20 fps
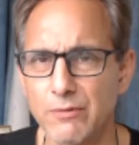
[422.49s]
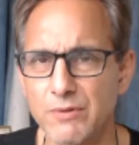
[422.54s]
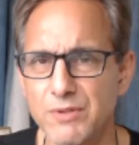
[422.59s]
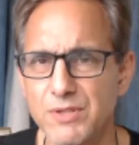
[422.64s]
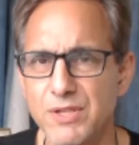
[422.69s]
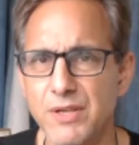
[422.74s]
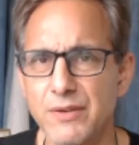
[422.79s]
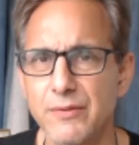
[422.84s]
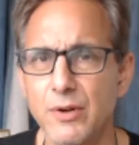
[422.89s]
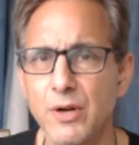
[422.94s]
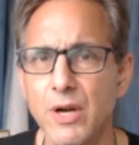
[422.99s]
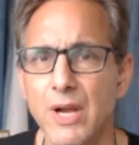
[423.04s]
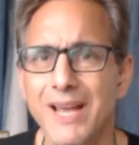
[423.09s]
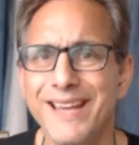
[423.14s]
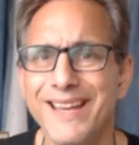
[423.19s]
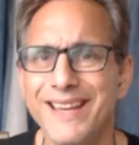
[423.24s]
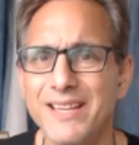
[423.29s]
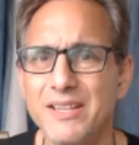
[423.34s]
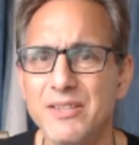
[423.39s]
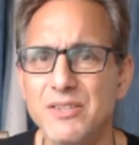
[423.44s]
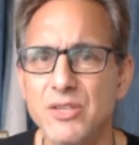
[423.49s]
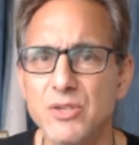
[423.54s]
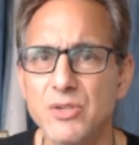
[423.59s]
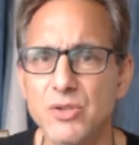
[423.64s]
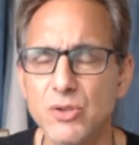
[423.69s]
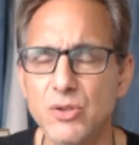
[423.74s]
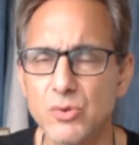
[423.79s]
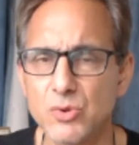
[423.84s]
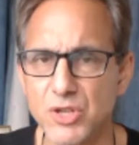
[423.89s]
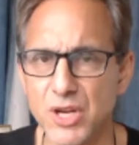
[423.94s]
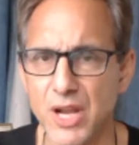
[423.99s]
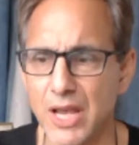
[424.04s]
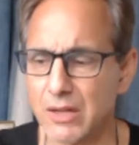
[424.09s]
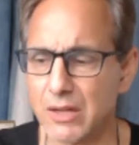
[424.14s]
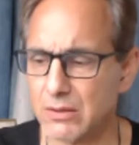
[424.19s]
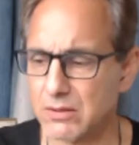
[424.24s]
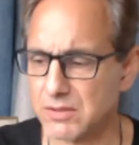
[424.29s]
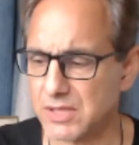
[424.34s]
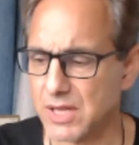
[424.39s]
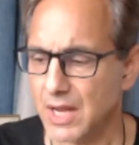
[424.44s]
receiver into 2
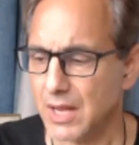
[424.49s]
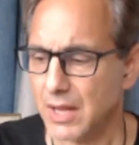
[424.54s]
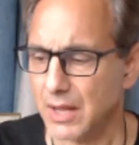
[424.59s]
channels.